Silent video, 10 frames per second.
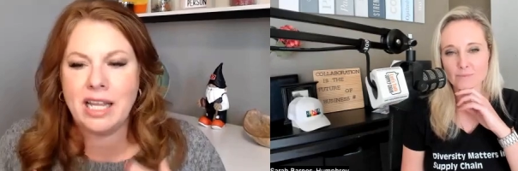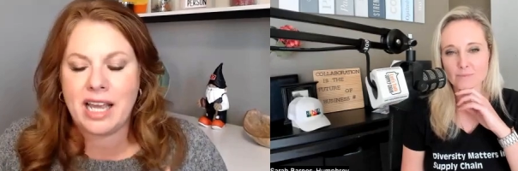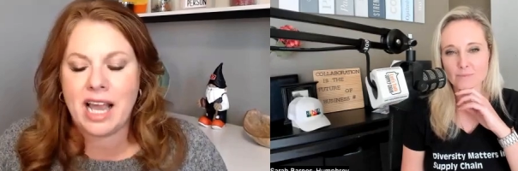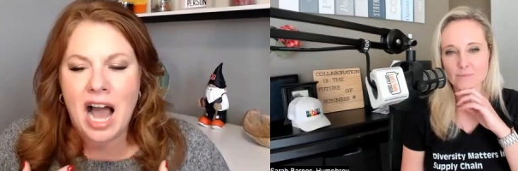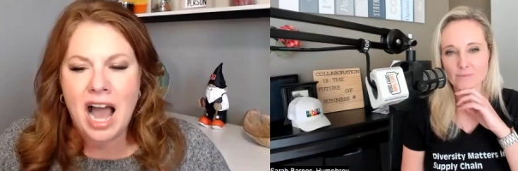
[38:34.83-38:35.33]

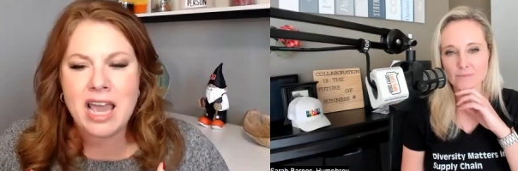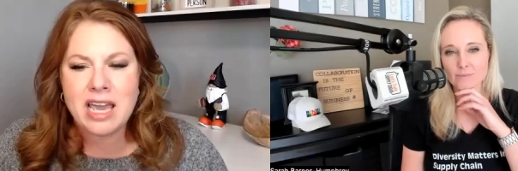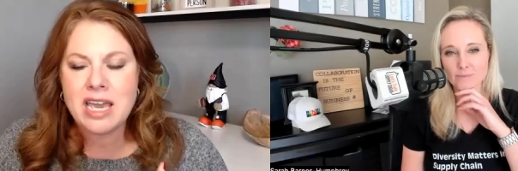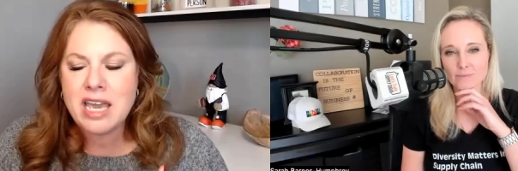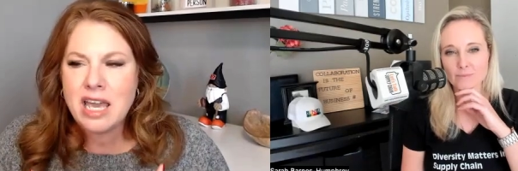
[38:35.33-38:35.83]
Speaker 1: like
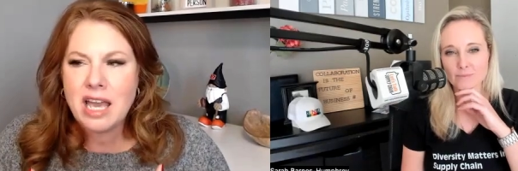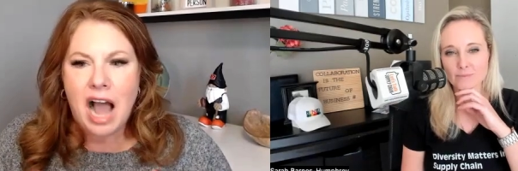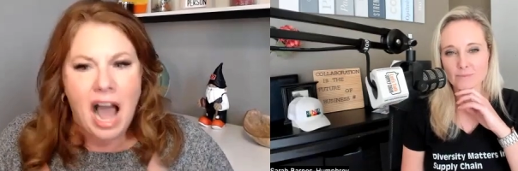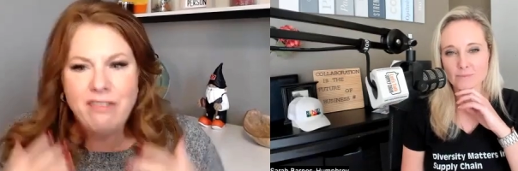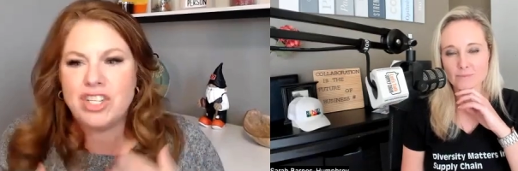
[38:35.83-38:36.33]
I
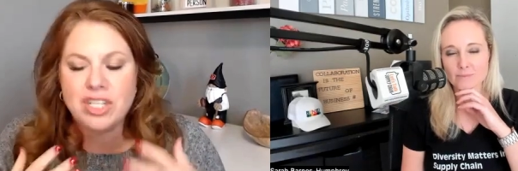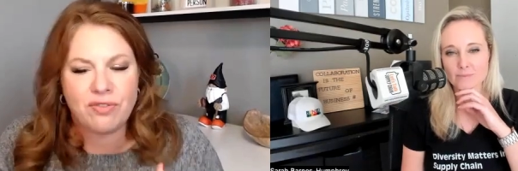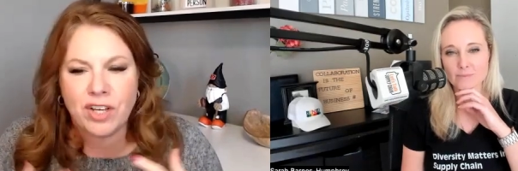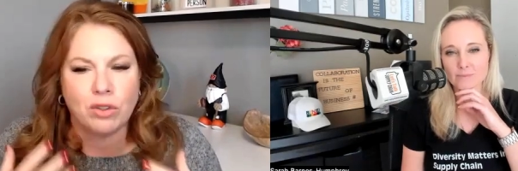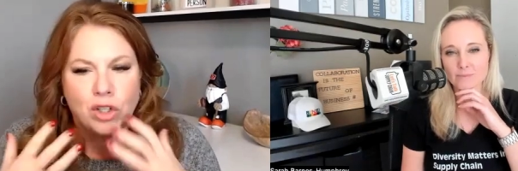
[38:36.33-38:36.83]
I just
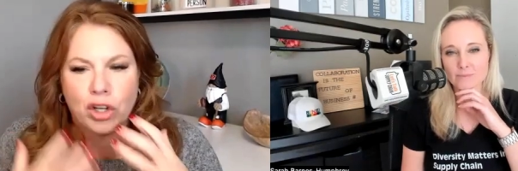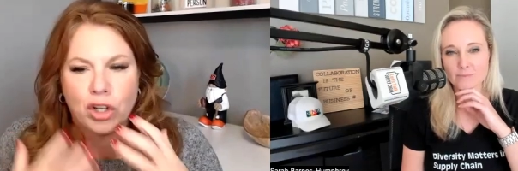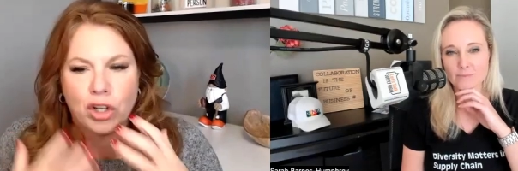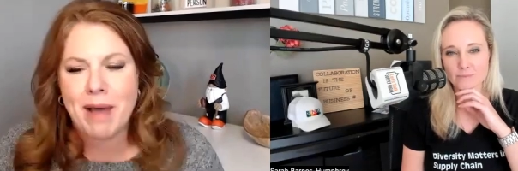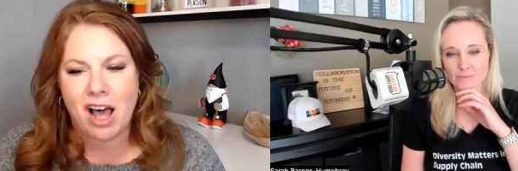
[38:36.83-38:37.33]
feel good
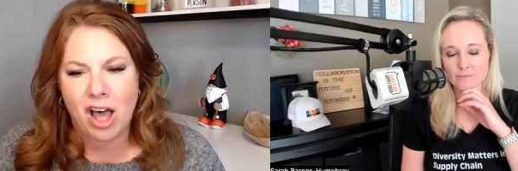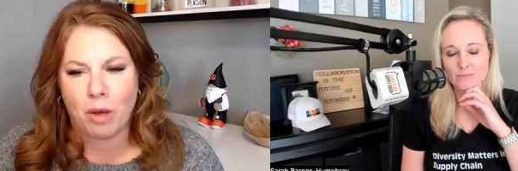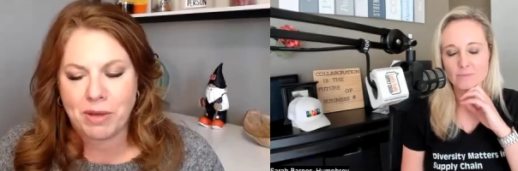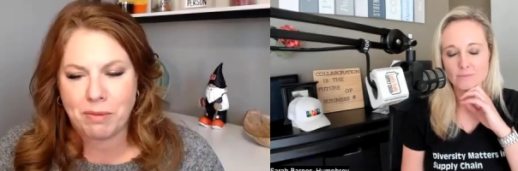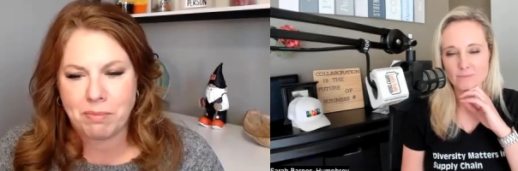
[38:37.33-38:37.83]
about
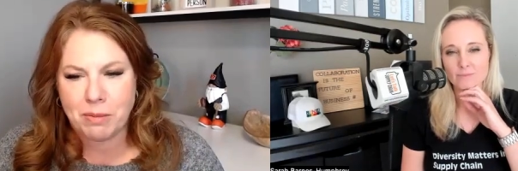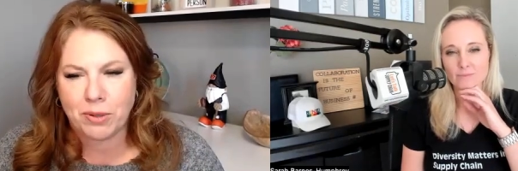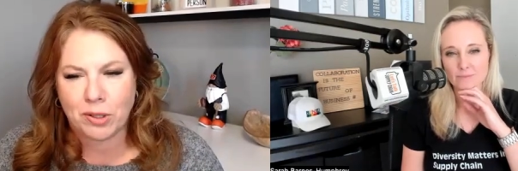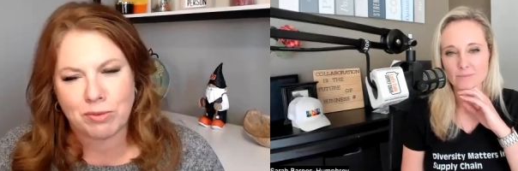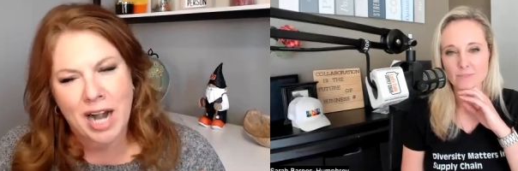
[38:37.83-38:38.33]
helping
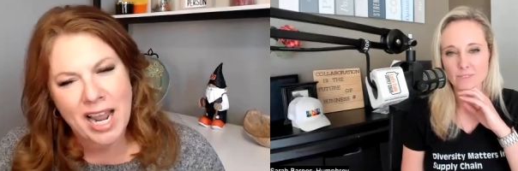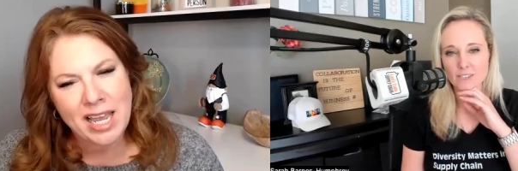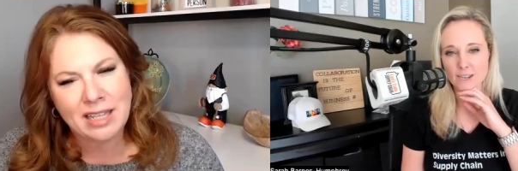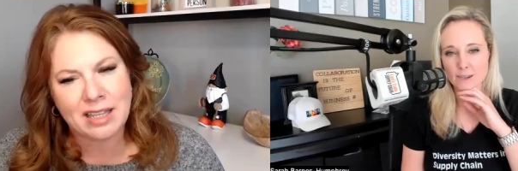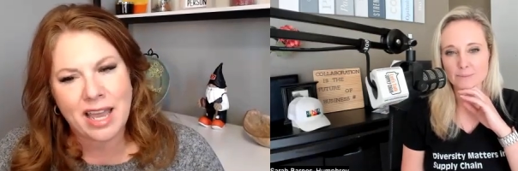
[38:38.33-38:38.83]
people,
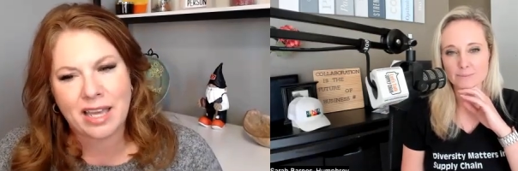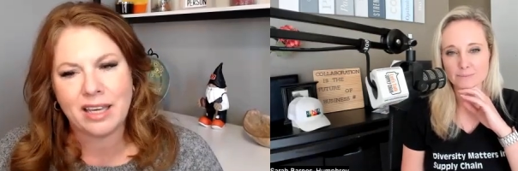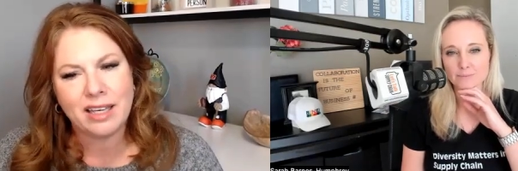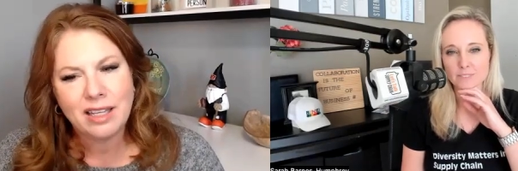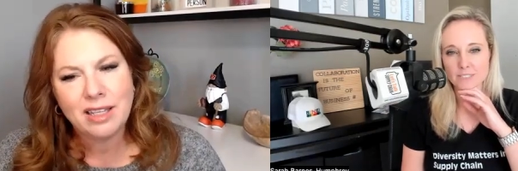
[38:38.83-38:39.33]
right? Yeah. Like
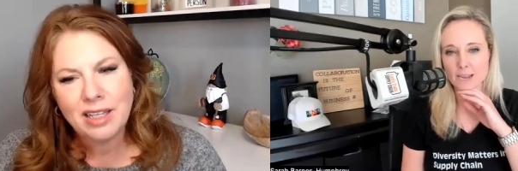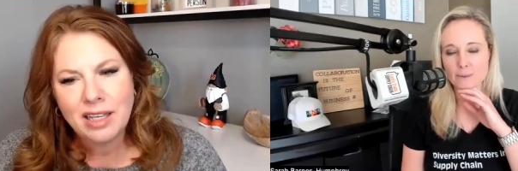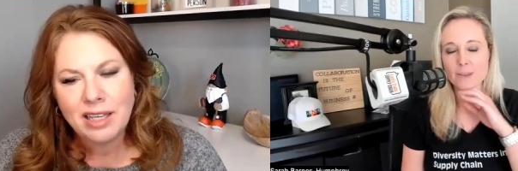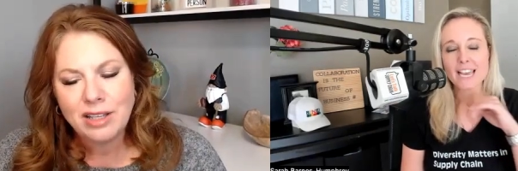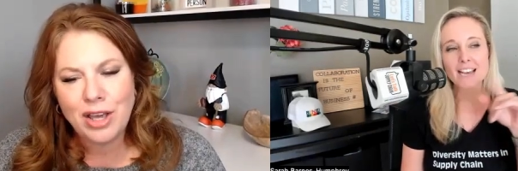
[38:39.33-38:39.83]
yeah.
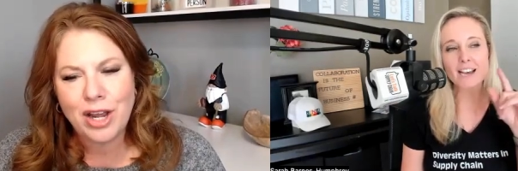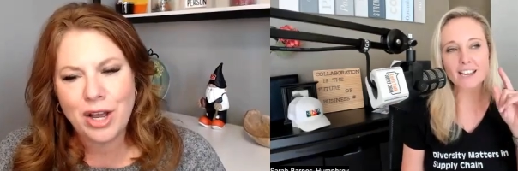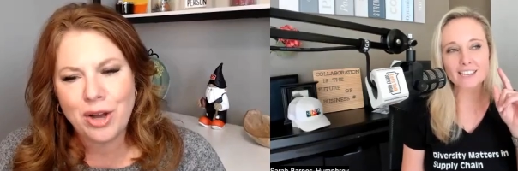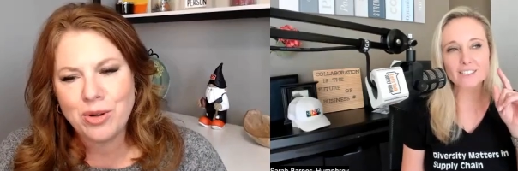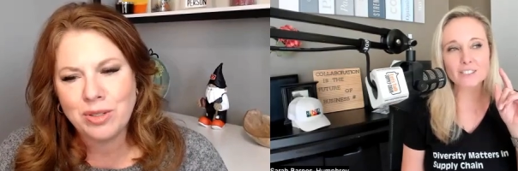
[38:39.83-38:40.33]
You
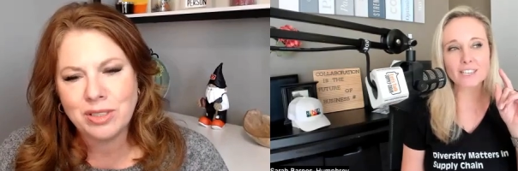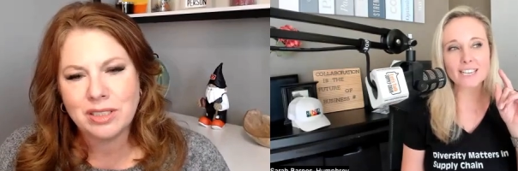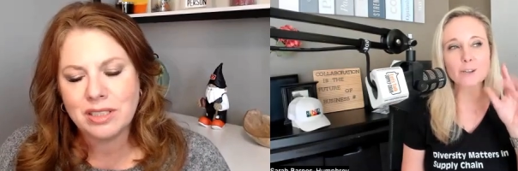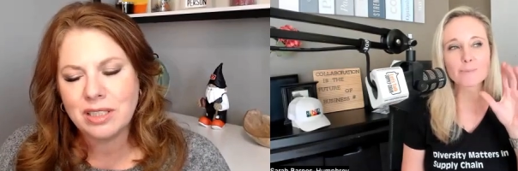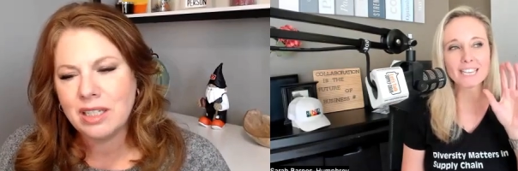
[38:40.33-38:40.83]
yeah.
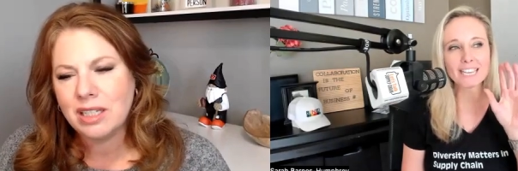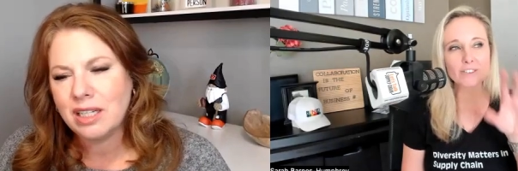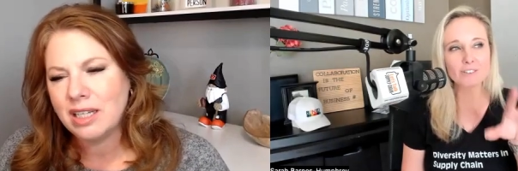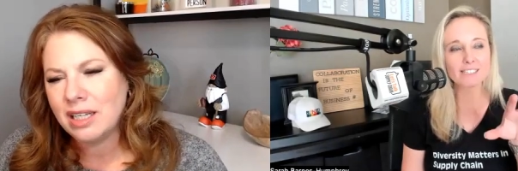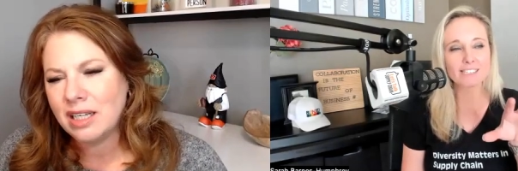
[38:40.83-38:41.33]
Speaker 2: it'll be
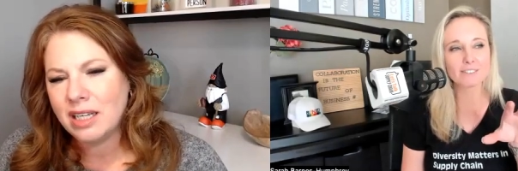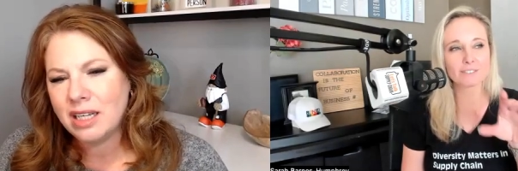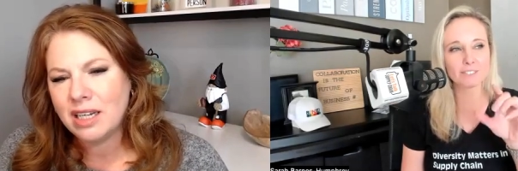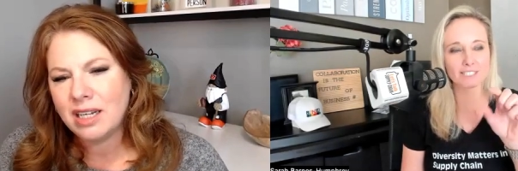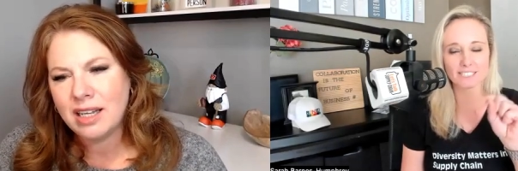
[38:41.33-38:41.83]
interesting
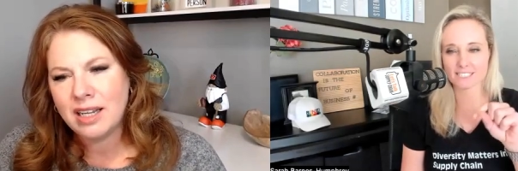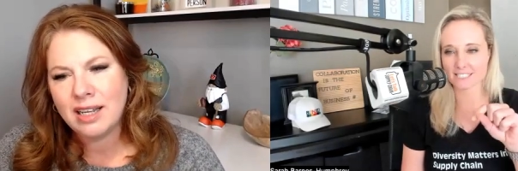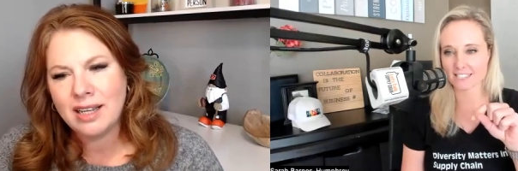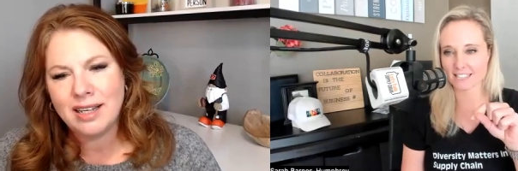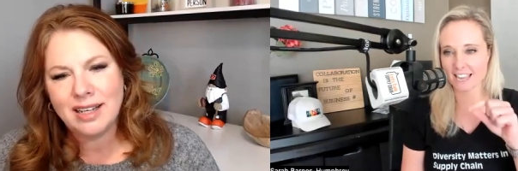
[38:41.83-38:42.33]
for you to listen
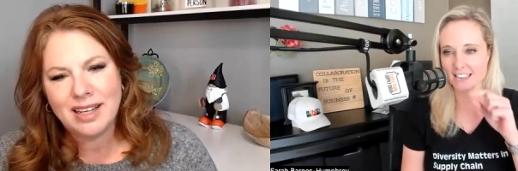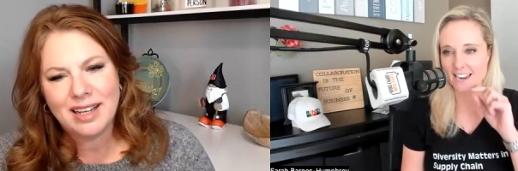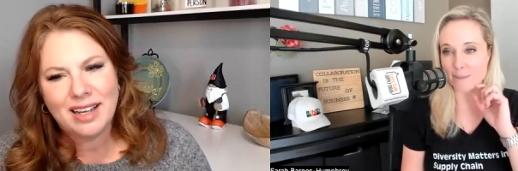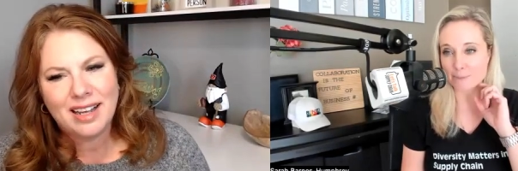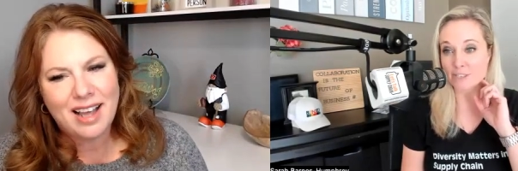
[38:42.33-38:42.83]
to that
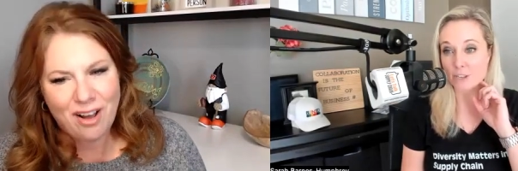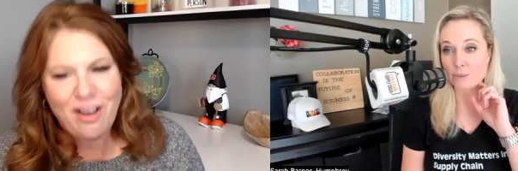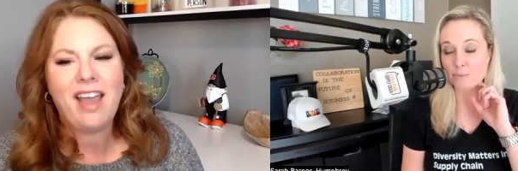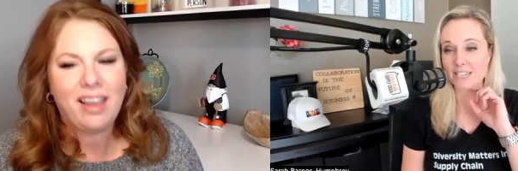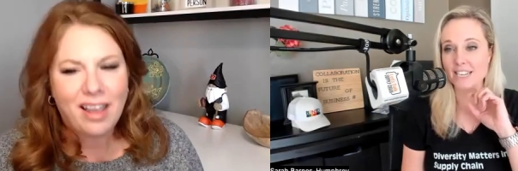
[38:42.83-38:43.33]
episode
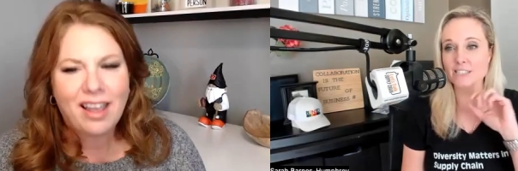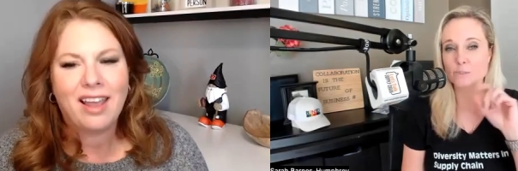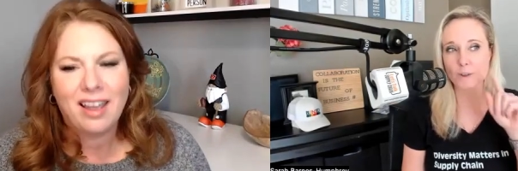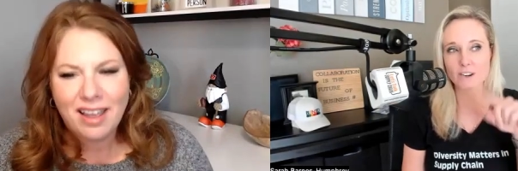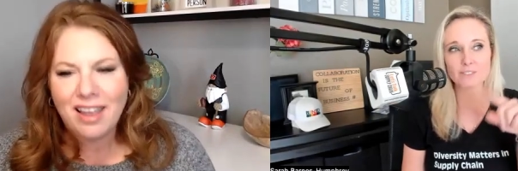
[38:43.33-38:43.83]
okay.
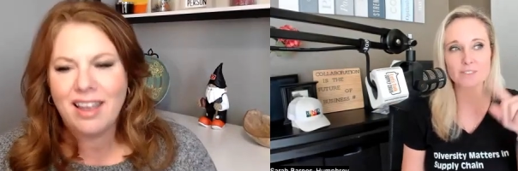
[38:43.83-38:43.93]
because one